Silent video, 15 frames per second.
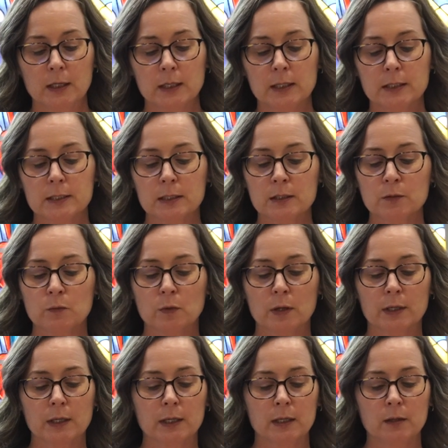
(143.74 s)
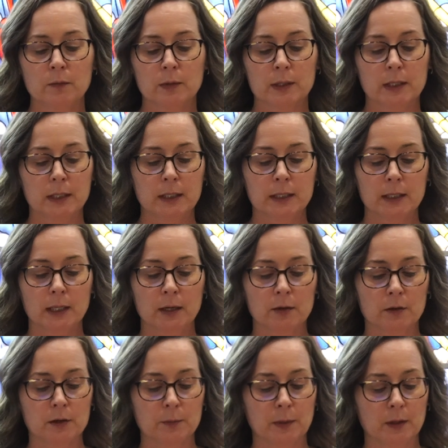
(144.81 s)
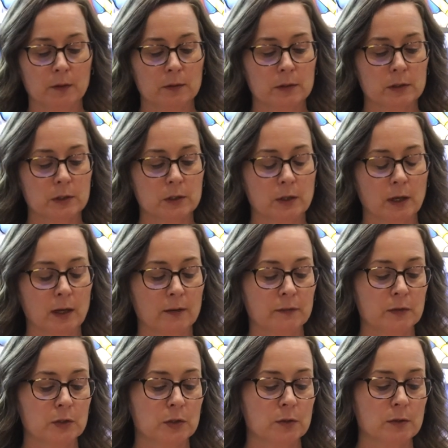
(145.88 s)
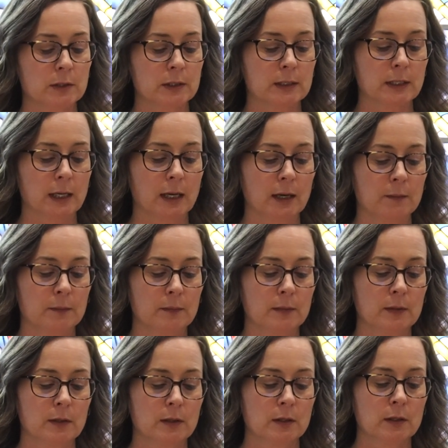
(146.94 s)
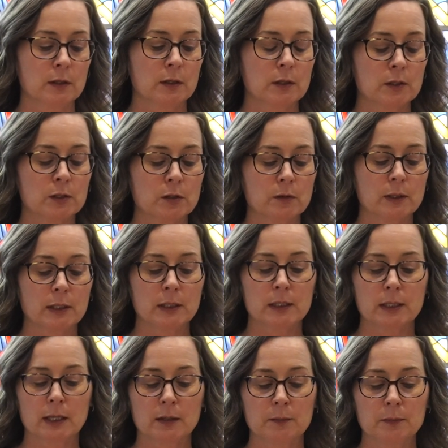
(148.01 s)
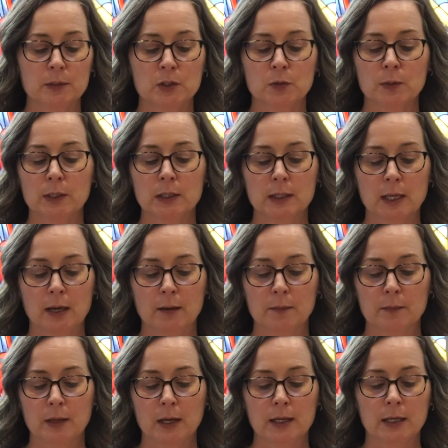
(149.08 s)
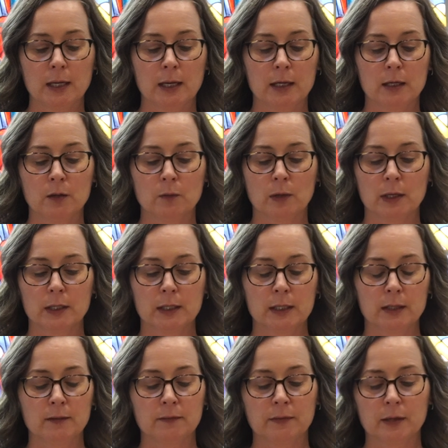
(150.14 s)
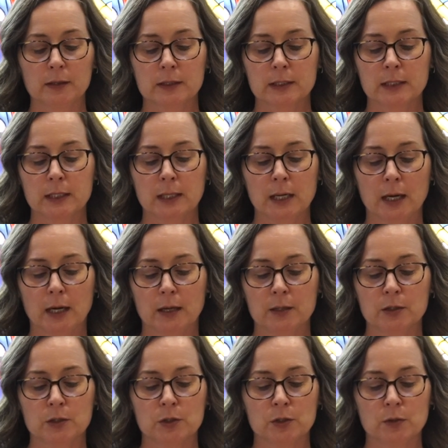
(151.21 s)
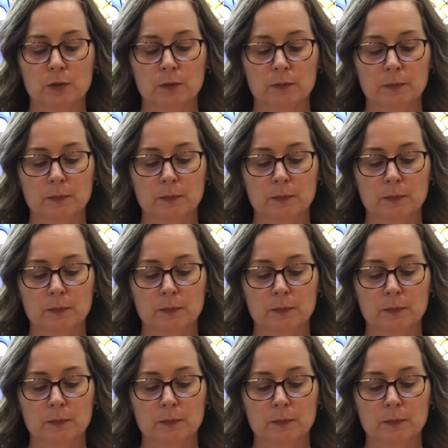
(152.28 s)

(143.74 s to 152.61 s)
He didn't want anyone he cared about to have to do the same, so he'd get between them and anyone he felt he had to.